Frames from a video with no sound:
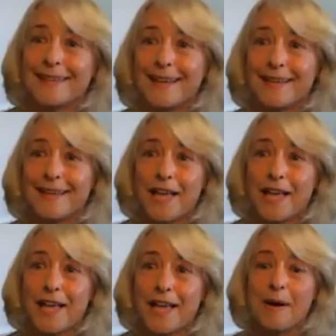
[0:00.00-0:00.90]
uh,
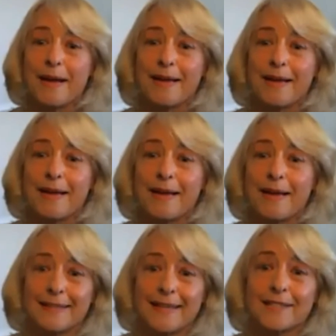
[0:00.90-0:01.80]
help my
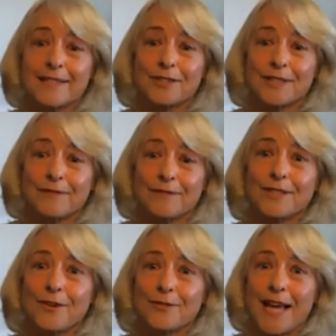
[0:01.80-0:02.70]
uh, cancer
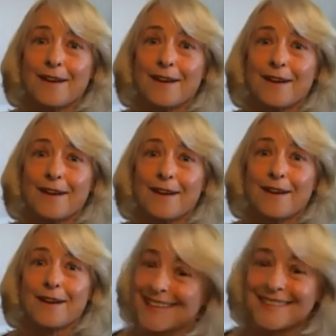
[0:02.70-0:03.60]
levels go down.
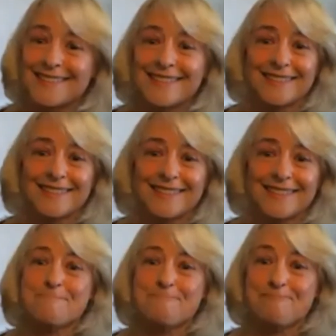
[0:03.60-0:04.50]
And
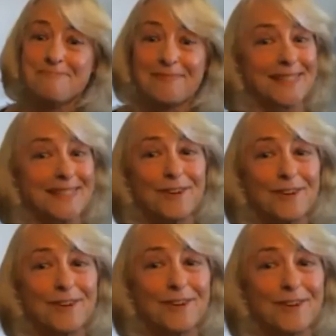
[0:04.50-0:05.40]
uh, as far
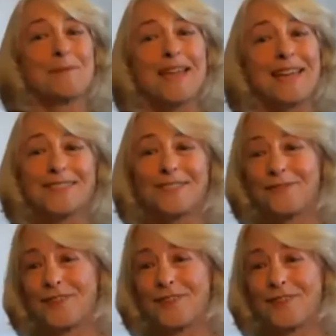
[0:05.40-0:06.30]
as I know, I'm cancer
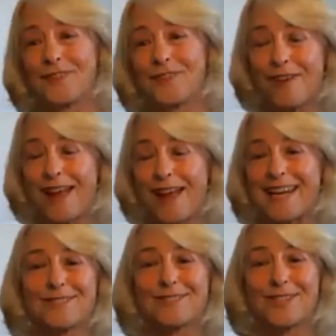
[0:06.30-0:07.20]
free, free right
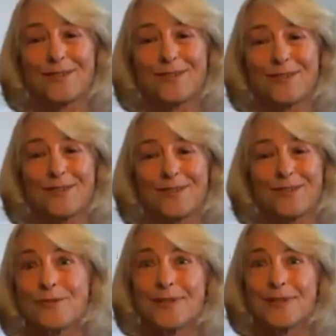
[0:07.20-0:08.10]
now. So, you
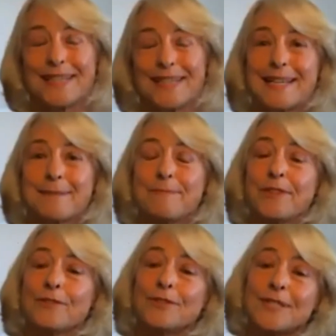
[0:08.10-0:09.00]
know, but
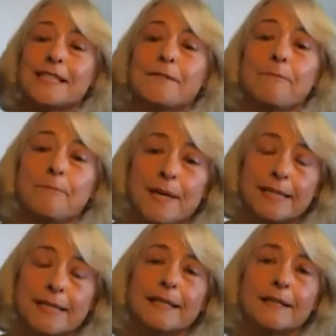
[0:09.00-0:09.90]
those things have
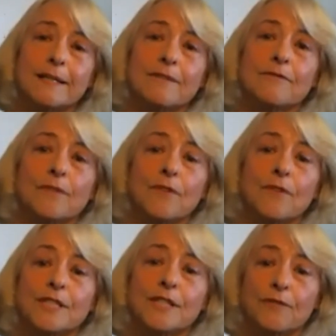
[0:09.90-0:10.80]
been
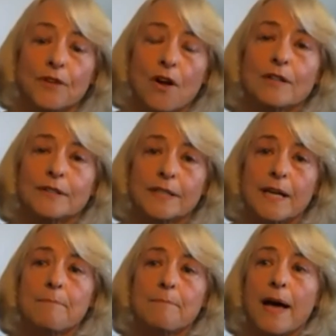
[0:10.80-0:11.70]
very difficult to
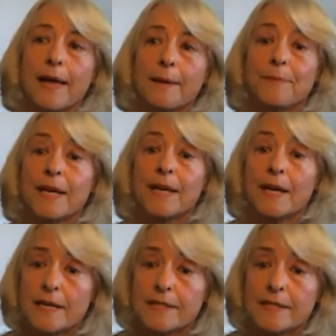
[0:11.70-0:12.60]
come by,
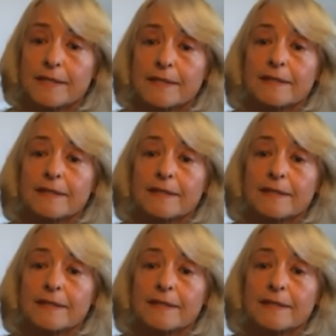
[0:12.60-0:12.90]
because